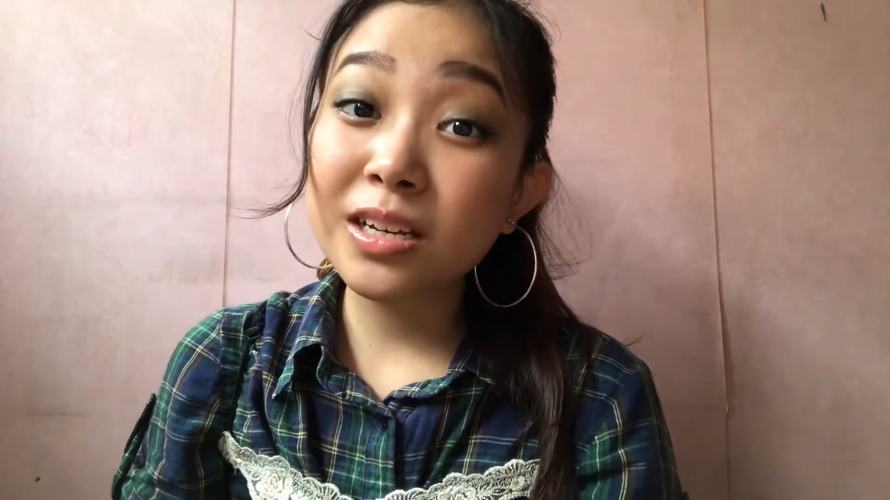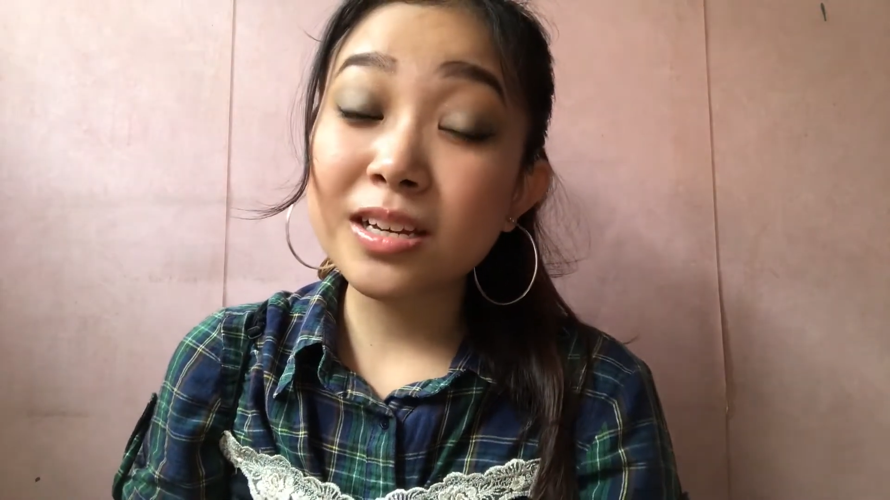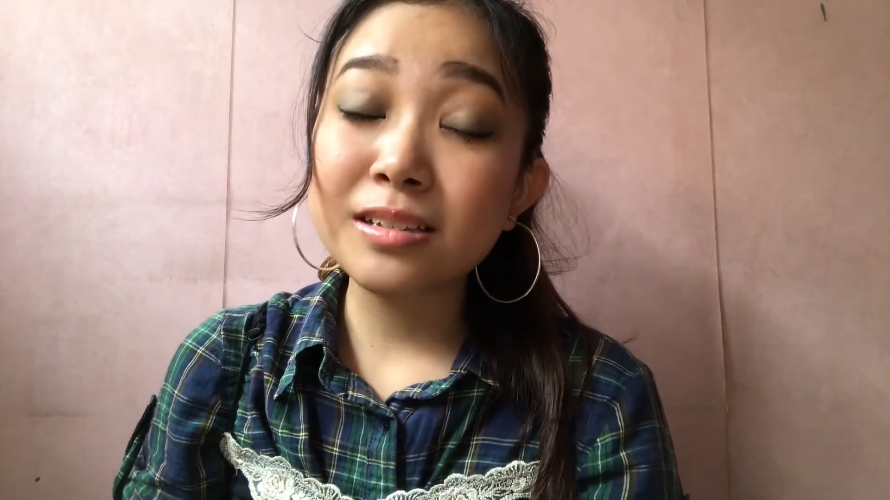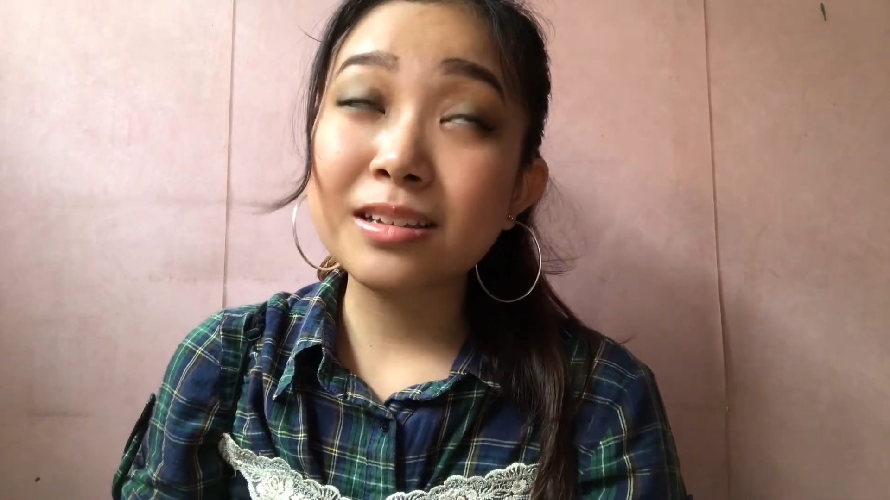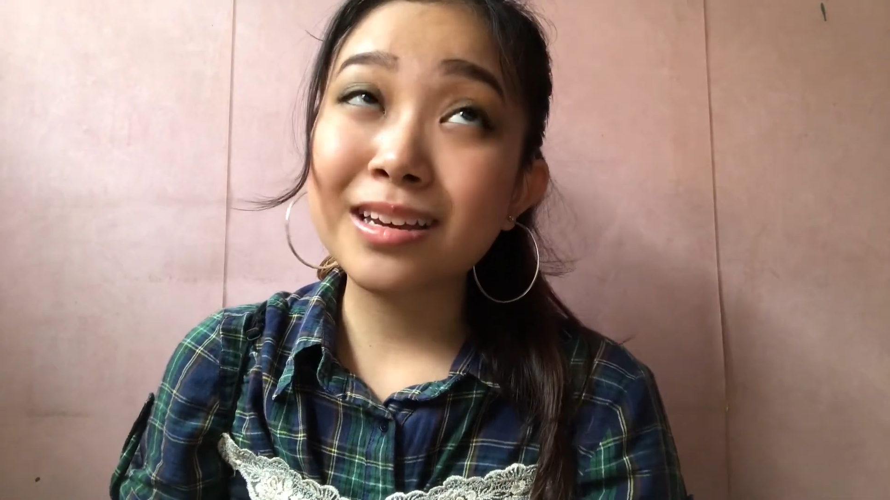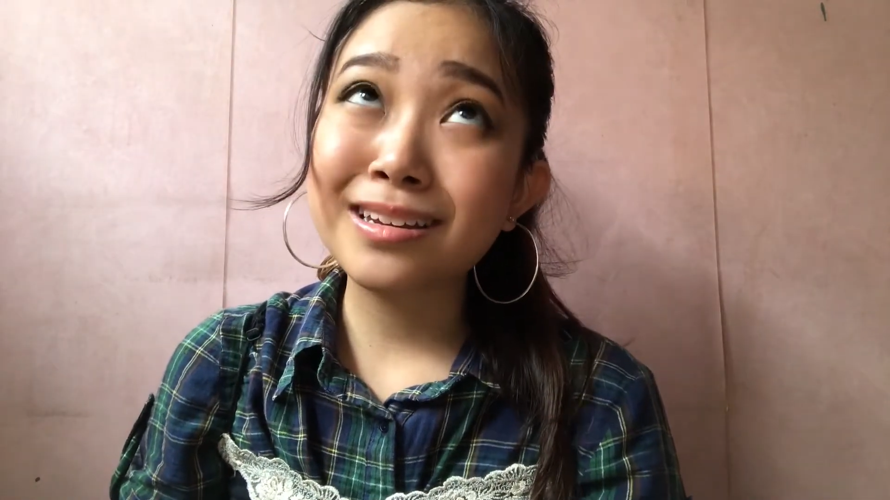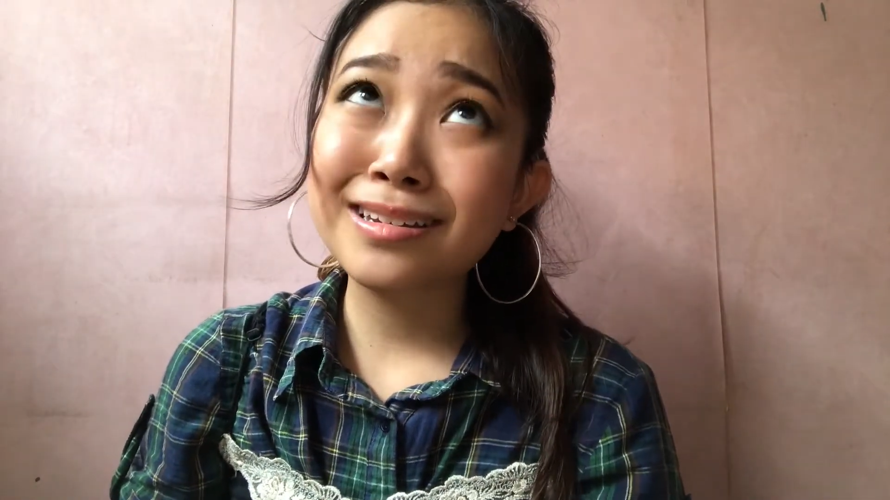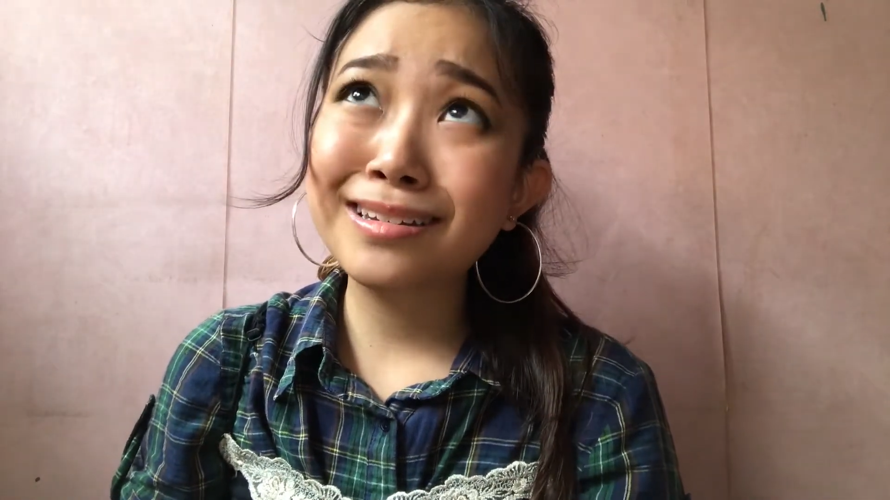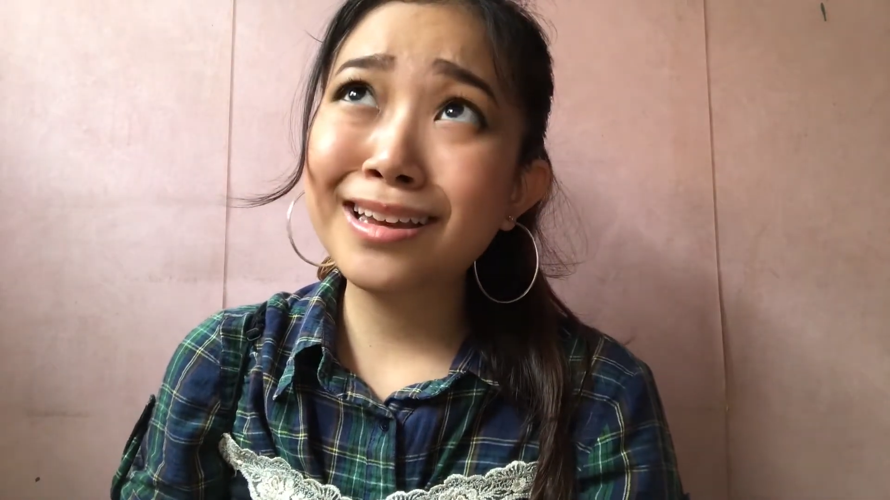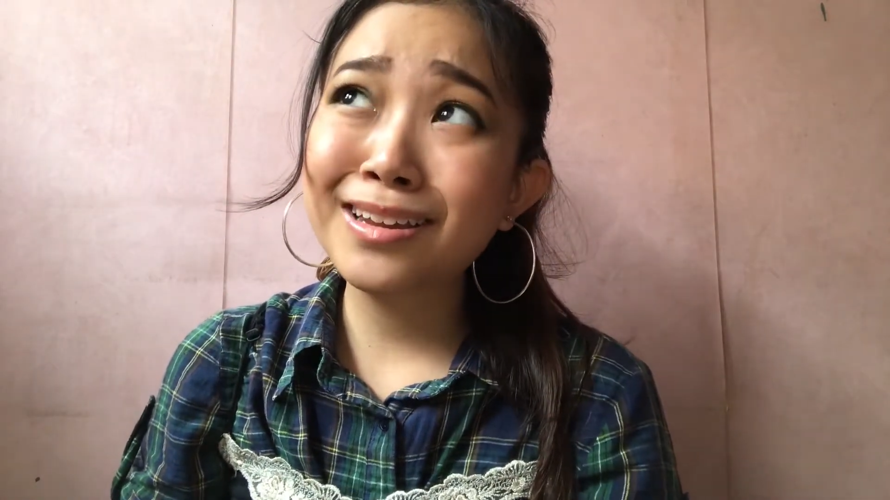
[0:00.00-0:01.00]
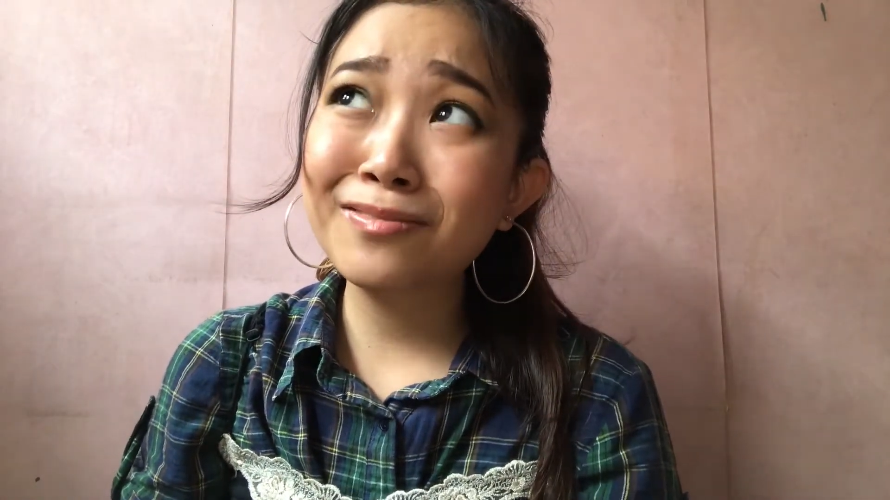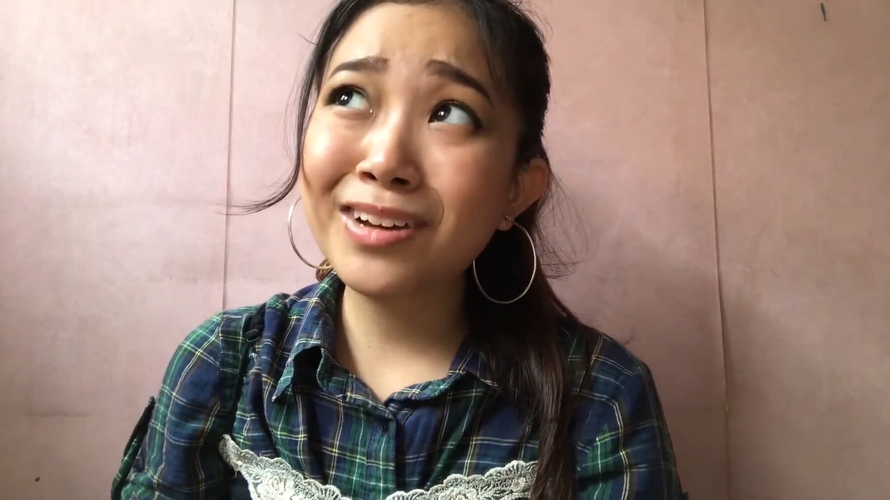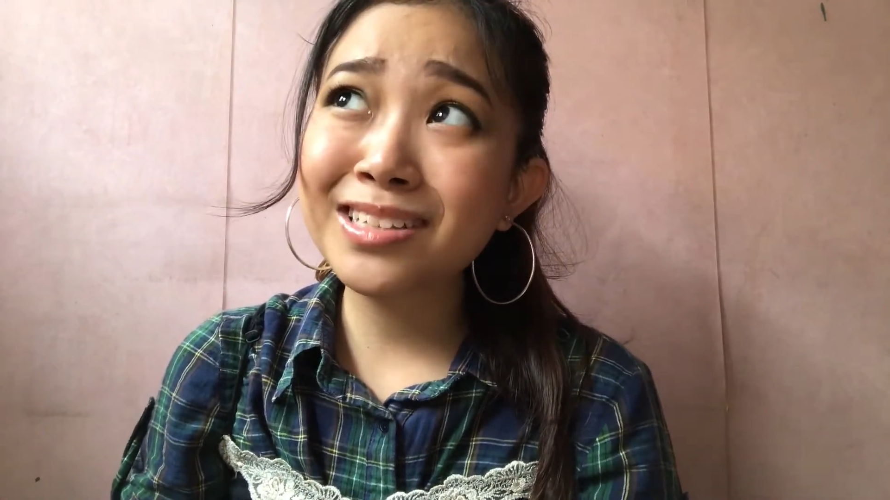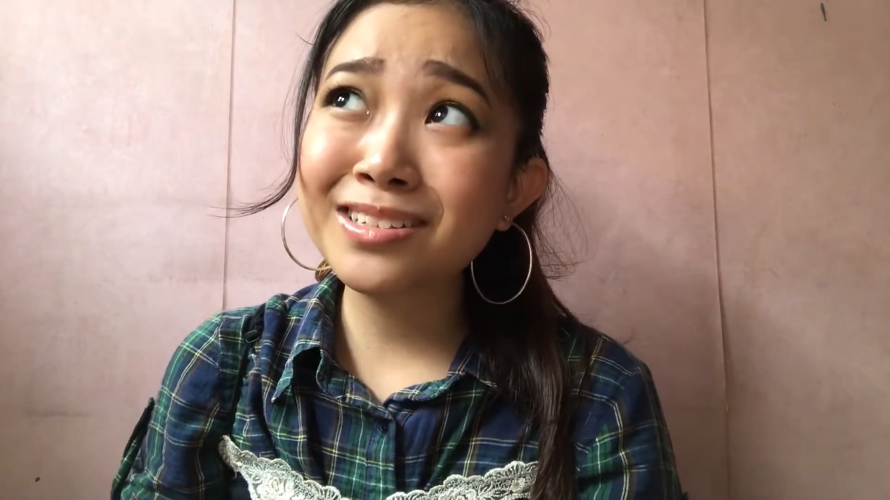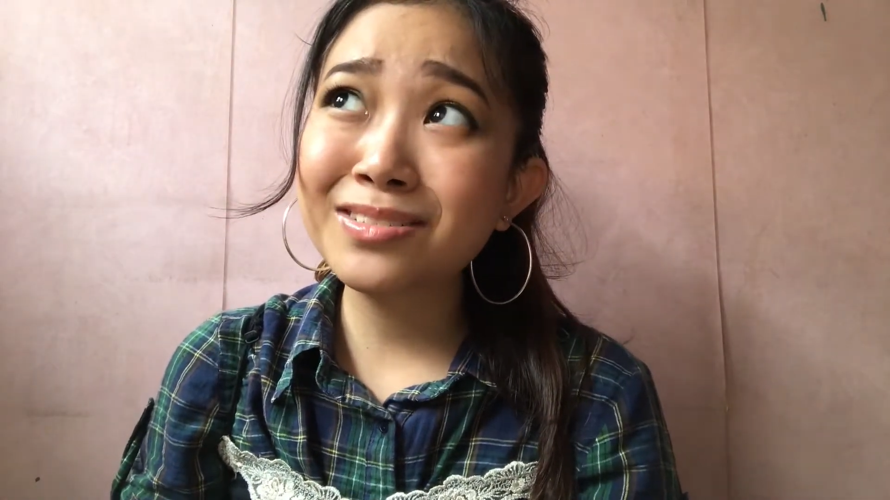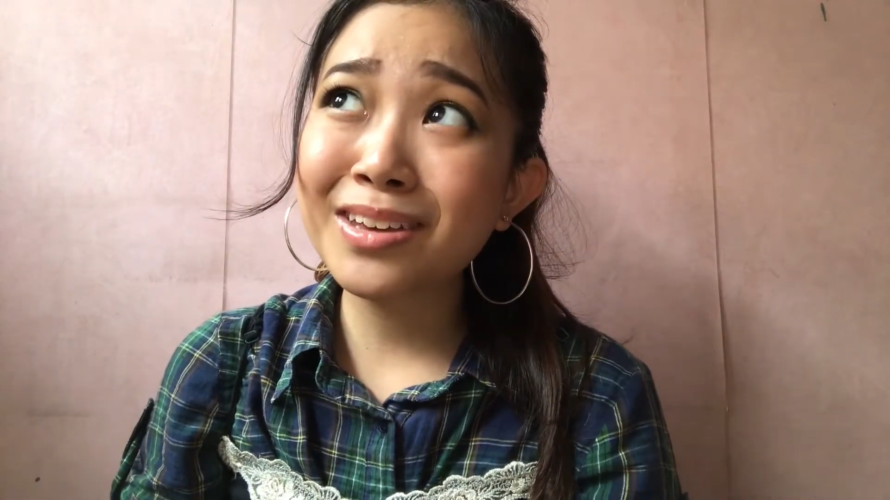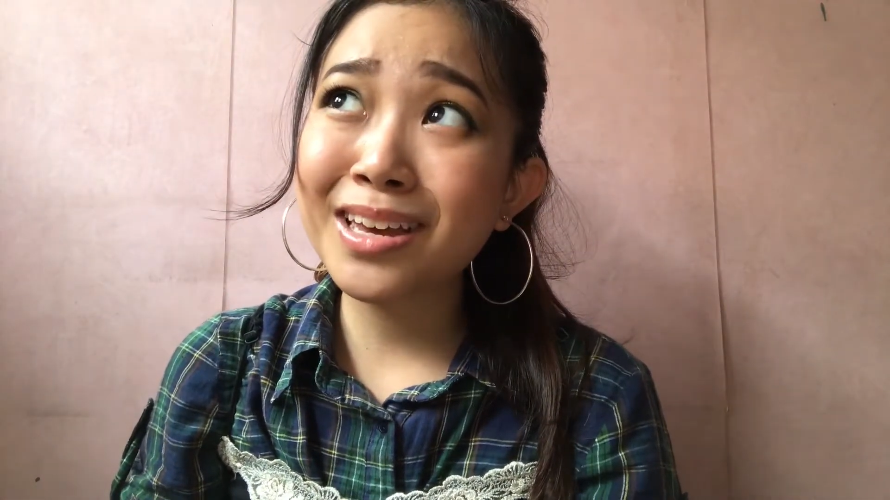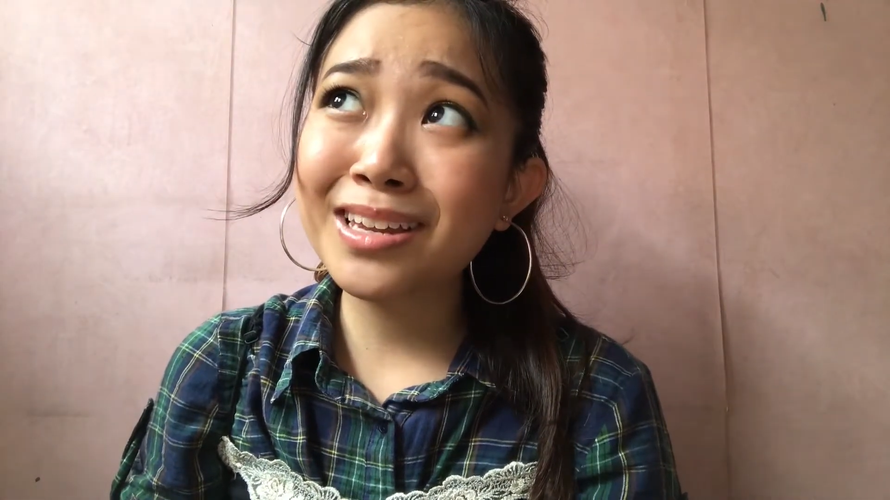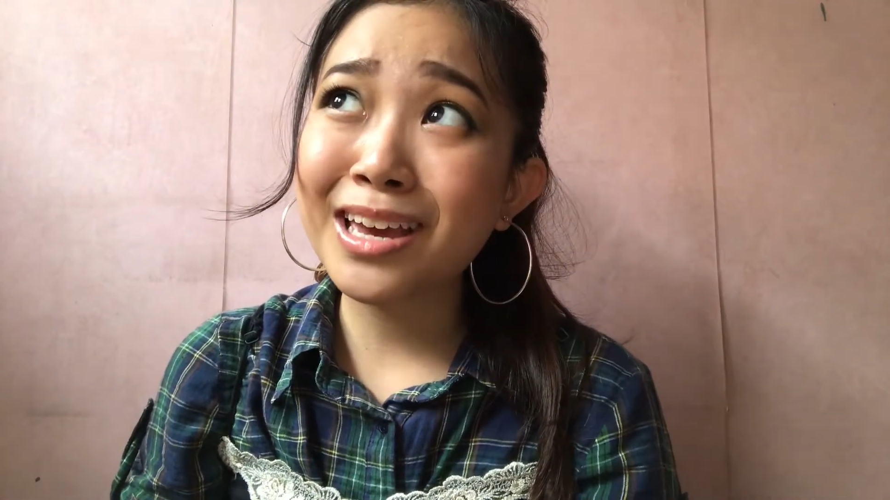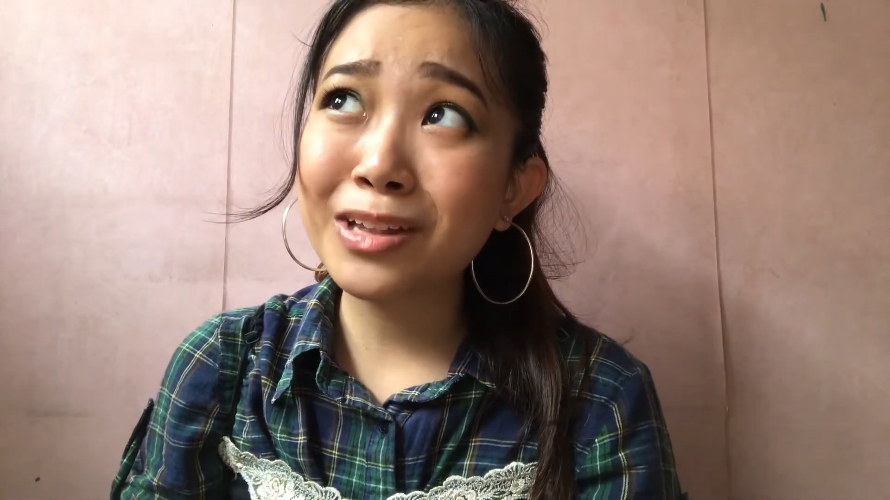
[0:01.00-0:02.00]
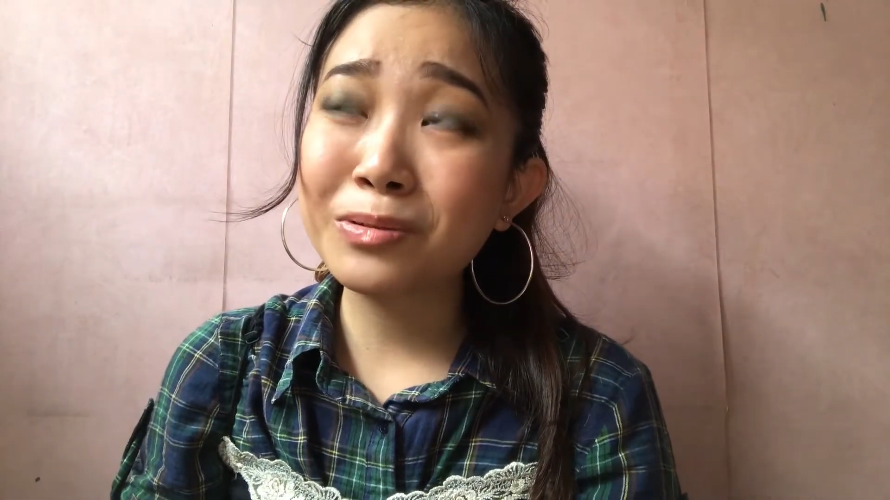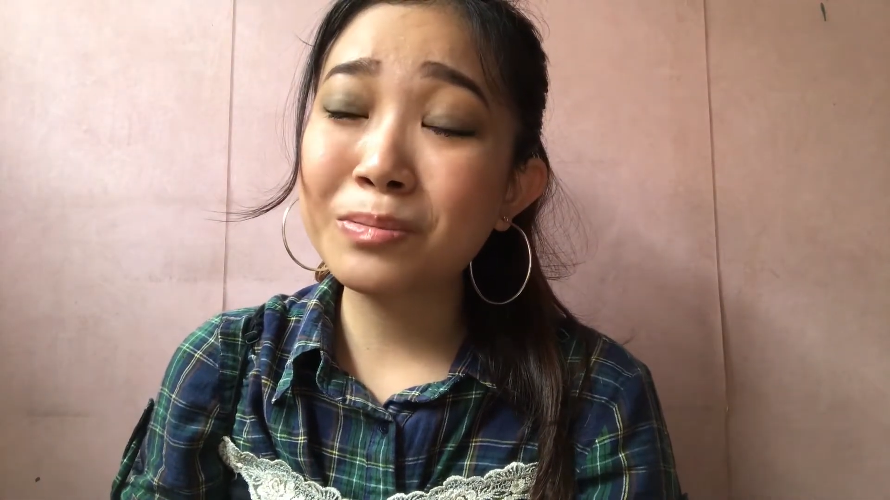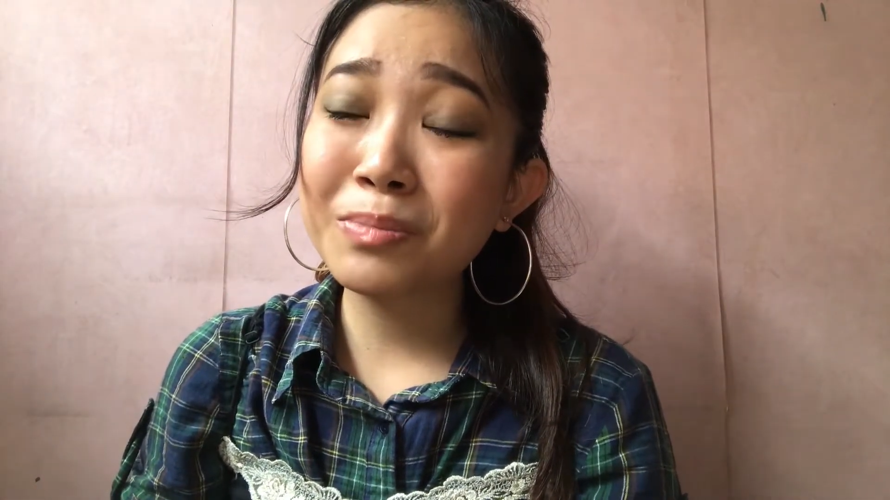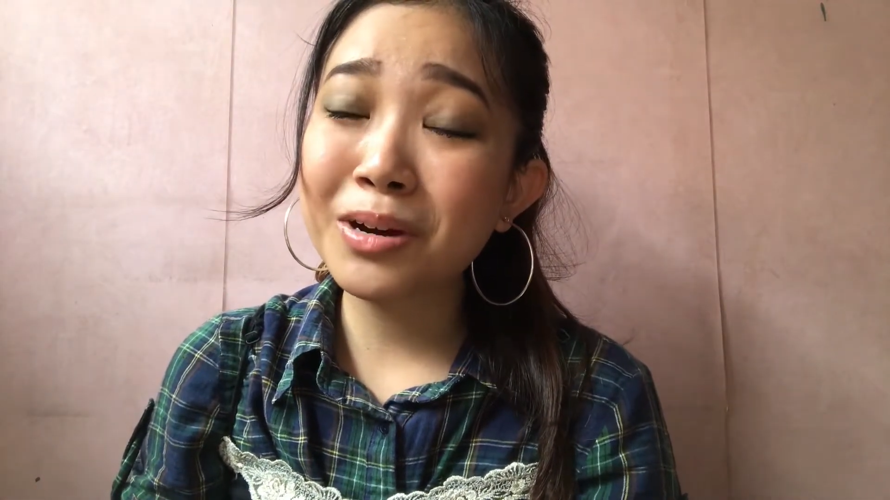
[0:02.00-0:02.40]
because I didn't get invited to any Halloween